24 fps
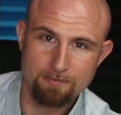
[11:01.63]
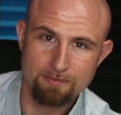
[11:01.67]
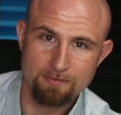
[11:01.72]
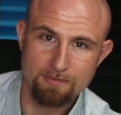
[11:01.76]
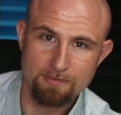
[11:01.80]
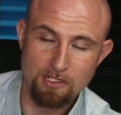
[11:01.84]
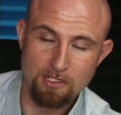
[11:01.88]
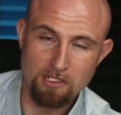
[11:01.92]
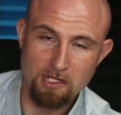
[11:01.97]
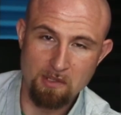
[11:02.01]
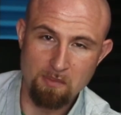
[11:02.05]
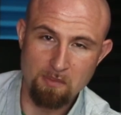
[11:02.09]

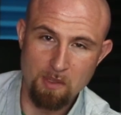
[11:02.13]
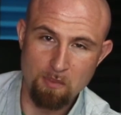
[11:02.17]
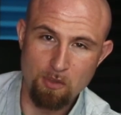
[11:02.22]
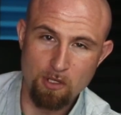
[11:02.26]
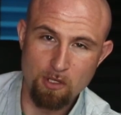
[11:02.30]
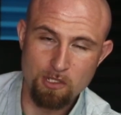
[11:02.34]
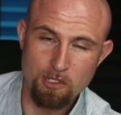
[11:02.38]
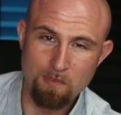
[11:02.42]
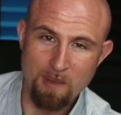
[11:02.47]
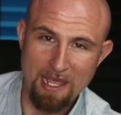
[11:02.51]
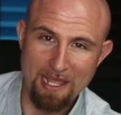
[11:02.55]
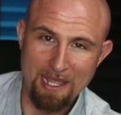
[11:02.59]
there's going to be
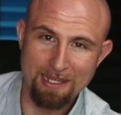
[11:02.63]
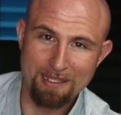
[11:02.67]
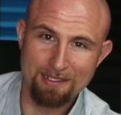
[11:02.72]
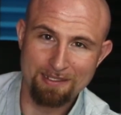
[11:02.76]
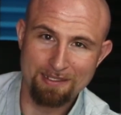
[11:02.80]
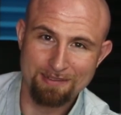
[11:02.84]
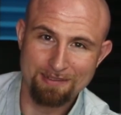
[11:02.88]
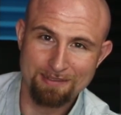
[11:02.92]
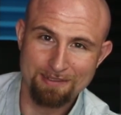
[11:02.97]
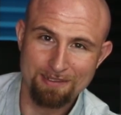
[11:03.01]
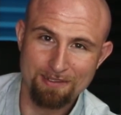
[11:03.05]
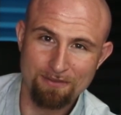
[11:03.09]
pushback
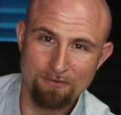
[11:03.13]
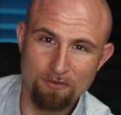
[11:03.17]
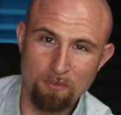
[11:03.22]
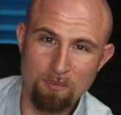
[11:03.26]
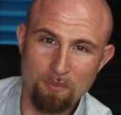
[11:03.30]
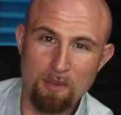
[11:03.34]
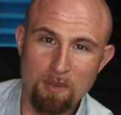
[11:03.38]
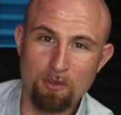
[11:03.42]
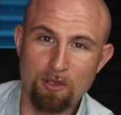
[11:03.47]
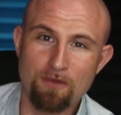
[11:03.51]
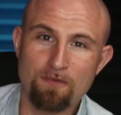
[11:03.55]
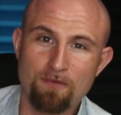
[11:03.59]
from
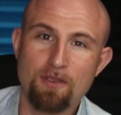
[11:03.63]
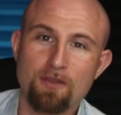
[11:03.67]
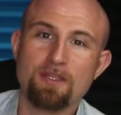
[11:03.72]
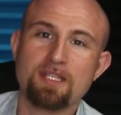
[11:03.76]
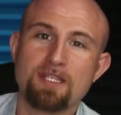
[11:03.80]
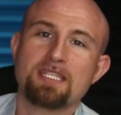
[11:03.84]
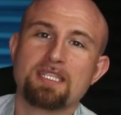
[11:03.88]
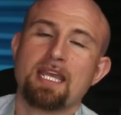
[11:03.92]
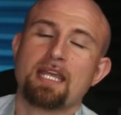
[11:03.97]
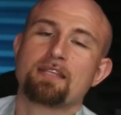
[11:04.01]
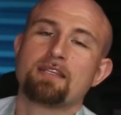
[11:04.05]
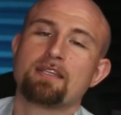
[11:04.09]
people who view
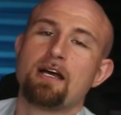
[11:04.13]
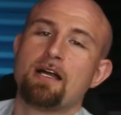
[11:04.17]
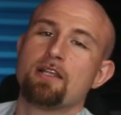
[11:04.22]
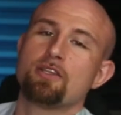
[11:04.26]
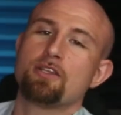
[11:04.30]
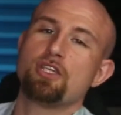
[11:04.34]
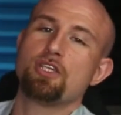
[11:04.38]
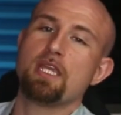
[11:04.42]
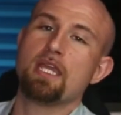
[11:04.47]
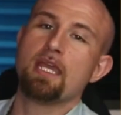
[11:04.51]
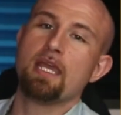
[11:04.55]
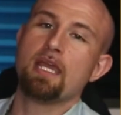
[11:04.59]
this
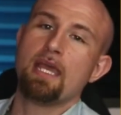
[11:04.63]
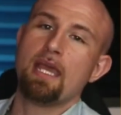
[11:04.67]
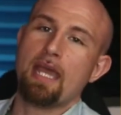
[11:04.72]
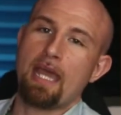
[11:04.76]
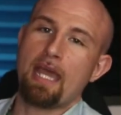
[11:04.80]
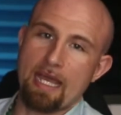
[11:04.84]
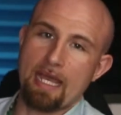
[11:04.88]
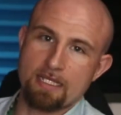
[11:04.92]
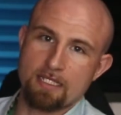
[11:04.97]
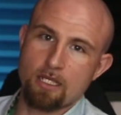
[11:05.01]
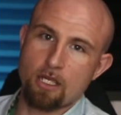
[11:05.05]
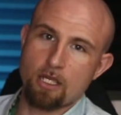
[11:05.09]
technology
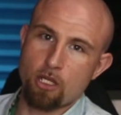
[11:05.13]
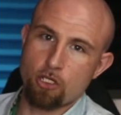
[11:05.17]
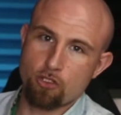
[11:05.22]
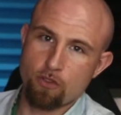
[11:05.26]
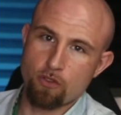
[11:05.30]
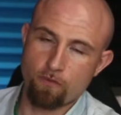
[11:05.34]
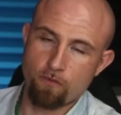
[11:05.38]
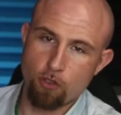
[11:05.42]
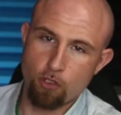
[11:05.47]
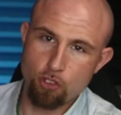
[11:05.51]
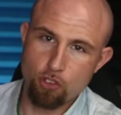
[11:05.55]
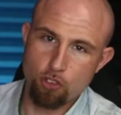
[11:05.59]
as
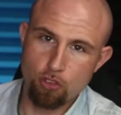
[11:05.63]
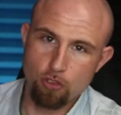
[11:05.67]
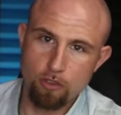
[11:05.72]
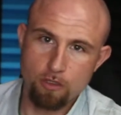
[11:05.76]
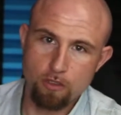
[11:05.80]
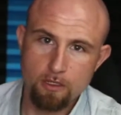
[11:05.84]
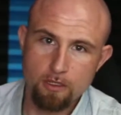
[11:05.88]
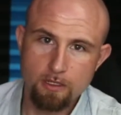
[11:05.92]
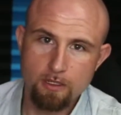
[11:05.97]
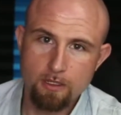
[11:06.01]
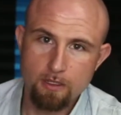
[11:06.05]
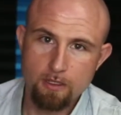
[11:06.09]
controversial
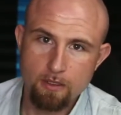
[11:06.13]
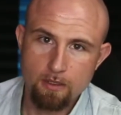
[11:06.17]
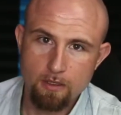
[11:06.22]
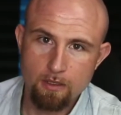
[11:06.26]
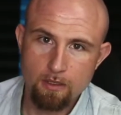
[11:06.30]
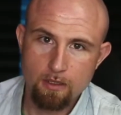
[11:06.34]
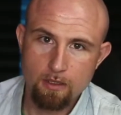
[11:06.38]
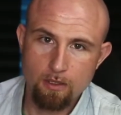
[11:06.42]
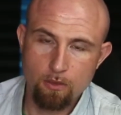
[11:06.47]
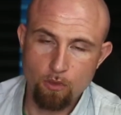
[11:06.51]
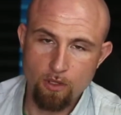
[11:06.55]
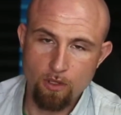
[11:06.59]

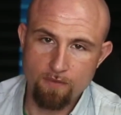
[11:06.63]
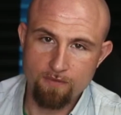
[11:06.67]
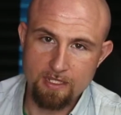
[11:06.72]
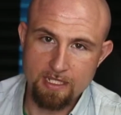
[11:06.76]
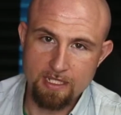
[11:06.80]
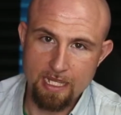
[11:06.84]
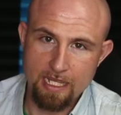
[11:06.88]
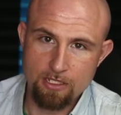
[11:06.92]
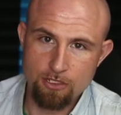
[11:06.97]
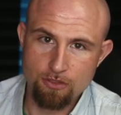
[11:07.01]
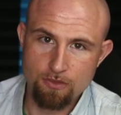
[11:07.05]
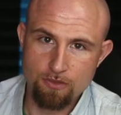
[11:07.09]
or even
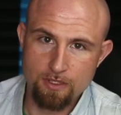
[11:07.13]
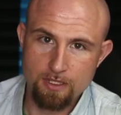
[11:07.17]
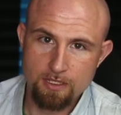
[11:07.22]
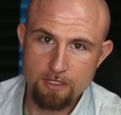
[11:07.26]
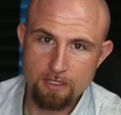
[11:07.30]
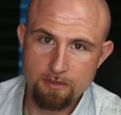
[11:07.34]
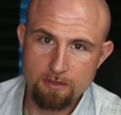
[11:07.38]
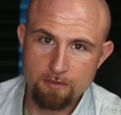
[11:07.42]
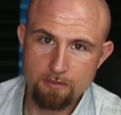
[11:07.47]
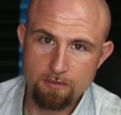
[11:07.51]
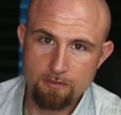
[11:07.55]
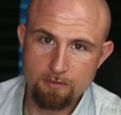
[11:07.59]

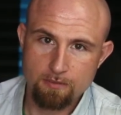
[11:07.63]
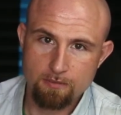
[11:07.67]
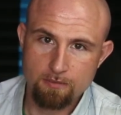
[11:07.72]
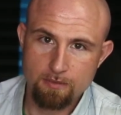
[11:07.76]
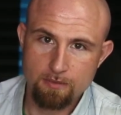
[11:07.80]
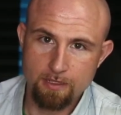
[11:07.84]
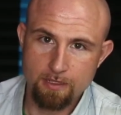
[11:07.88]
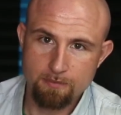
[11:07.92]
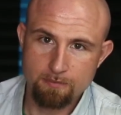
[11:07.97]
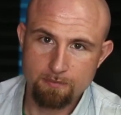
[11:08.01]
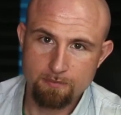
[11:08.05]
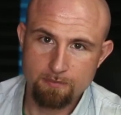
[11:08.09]
dangerous,
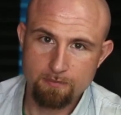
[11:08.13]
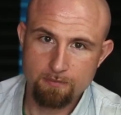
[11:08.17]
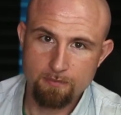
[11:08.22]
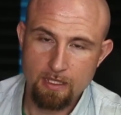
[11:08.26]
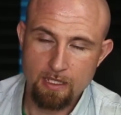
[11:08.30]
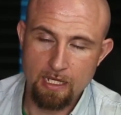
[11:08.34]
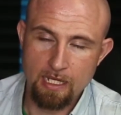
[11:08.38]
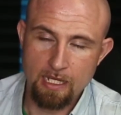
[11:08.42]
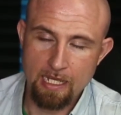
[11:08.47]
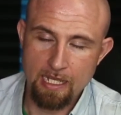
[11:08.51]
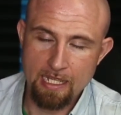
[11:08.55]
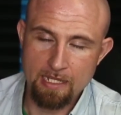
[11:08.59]
right?
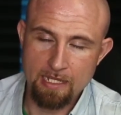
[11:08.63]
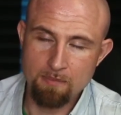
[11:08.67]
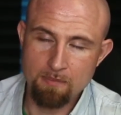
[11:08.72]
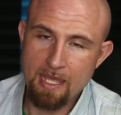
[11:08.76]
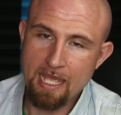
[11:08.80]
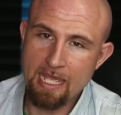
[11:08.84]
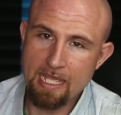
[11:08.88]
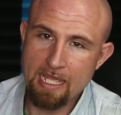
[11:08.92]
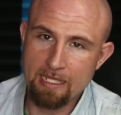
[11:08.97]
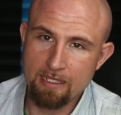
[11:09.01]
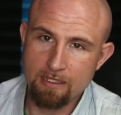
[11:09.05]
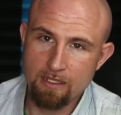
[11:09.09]
Uh, in
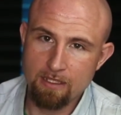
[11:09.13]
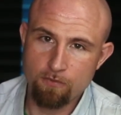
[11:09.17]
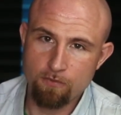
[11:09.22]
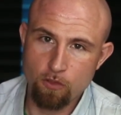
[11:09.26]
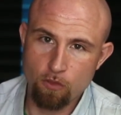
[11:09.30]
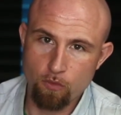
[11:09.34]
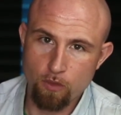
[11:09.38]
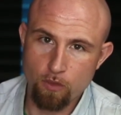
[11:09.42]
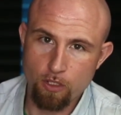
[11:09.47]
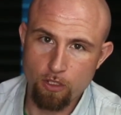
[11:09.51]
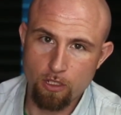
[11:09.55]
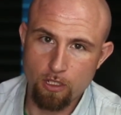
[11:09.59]
May, if
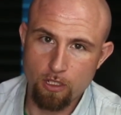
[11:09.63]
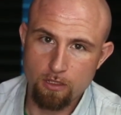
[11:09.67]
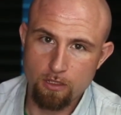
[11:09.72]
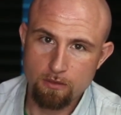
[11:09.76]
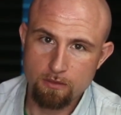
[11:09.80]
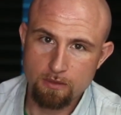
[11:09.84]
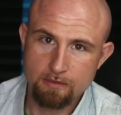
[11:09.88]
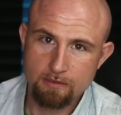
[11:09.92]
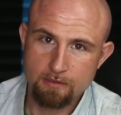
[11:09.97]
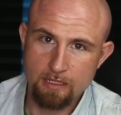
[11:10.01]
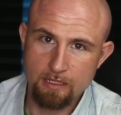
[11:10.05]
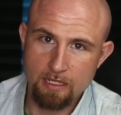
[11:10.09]
you'll recall,
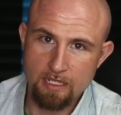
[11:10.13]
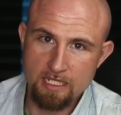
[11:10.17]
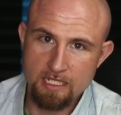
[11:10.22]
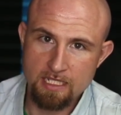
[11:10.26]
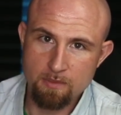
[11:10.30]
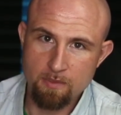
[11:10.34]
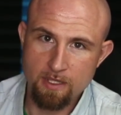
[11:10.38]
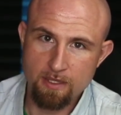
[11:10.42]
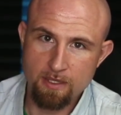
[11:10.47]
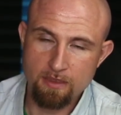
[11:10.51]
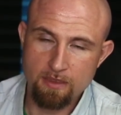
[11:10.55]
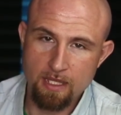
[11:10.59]

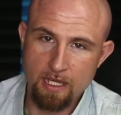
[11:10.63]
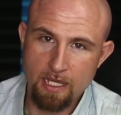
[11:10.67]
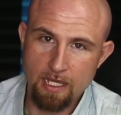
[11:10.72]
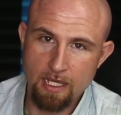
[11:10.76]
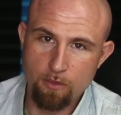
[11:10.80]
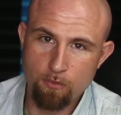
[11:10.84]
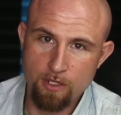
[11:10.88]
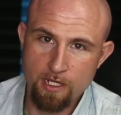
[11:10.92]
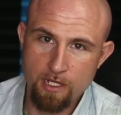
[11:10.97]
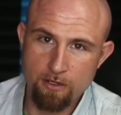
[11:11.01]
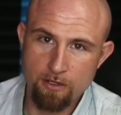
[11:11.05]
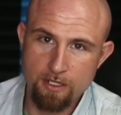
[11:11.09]
Elizabeth uh,
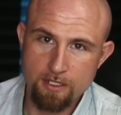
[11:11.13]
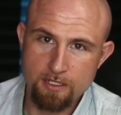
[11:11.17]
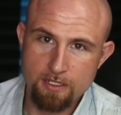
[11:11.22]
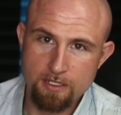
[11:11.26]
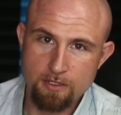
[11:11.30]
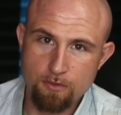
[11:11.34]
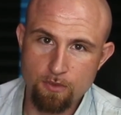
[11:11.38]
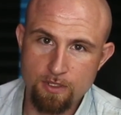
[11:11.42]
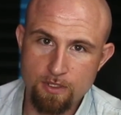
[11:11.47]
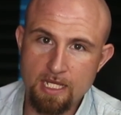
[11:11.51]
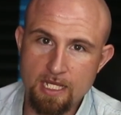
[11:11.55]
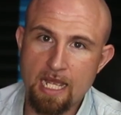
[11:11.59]

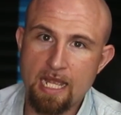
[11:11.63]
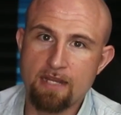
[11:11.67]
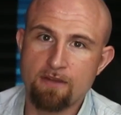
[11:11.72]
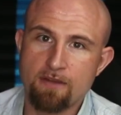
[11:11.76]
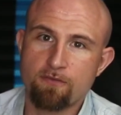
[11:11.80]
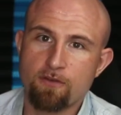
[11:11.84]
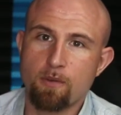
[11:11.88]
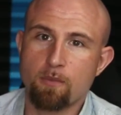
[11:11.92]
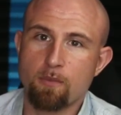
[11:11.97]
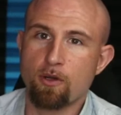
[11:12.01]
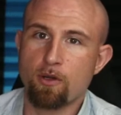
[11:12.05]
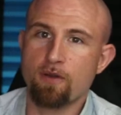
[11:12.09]
resigned
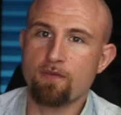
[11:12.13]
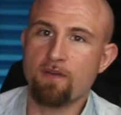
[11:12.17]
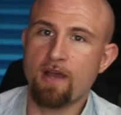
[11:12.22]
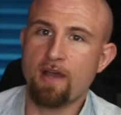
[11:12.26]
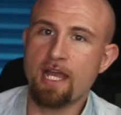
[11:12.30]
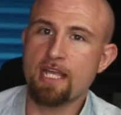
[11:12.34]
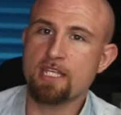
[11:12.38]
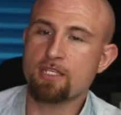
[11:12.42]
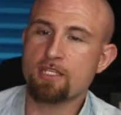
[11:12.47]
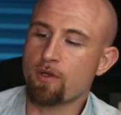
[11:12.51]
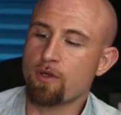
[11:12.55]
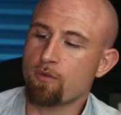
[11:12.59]
from her
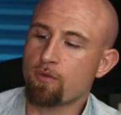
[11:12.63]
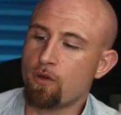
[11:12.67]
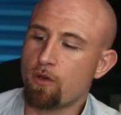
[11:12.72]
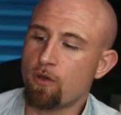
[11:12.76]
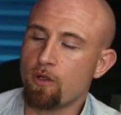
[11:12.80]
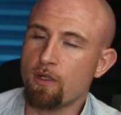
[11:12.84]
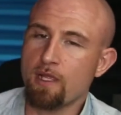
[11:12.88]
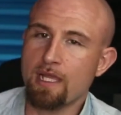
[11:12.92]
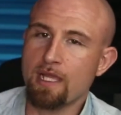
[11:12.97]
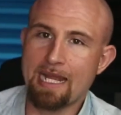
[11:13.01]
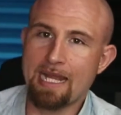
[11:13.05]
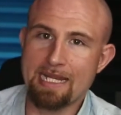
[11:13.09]
advisory
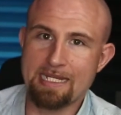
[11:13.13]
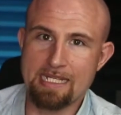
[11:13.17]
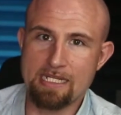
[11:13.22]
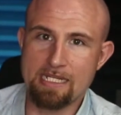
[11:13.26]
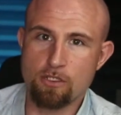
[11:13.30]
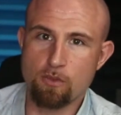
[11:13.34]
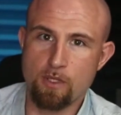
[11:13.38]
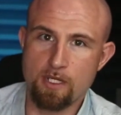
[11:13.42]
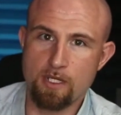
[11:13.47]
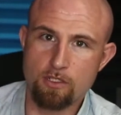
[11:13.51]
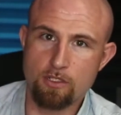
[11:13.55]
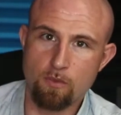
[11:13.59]
role at ID
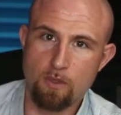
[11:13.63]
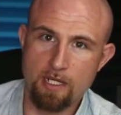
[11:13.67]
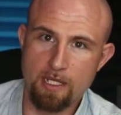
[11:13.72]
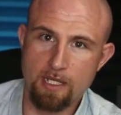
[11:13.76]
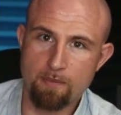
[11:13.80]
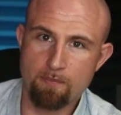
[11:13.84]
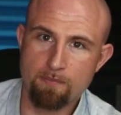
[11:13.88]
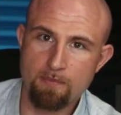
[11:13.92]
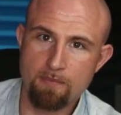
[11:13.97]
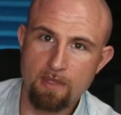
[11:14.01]
2020.